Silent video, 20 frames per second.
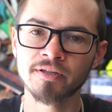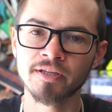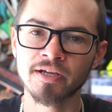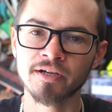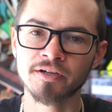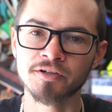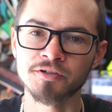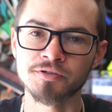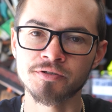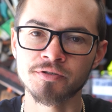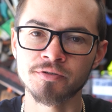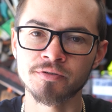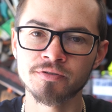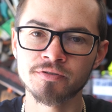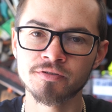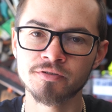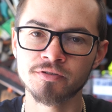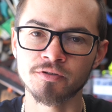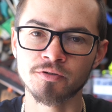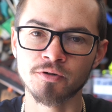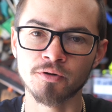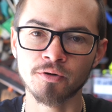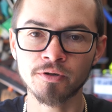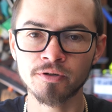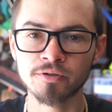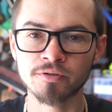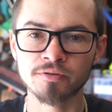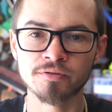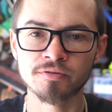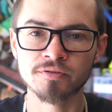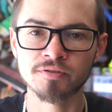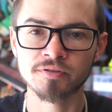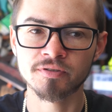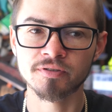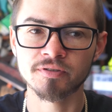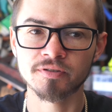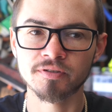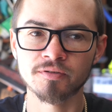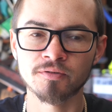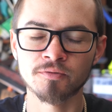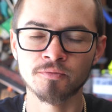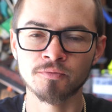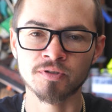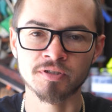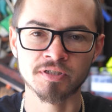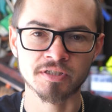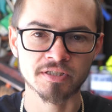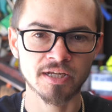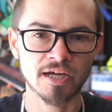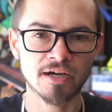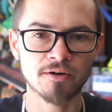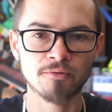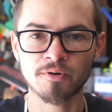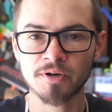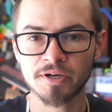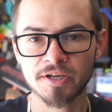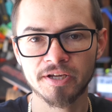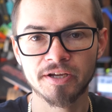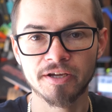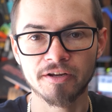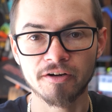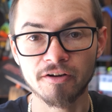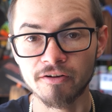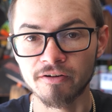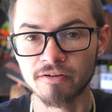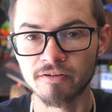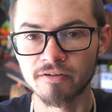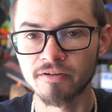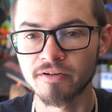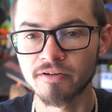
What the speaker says: that controls the coils was not working at all.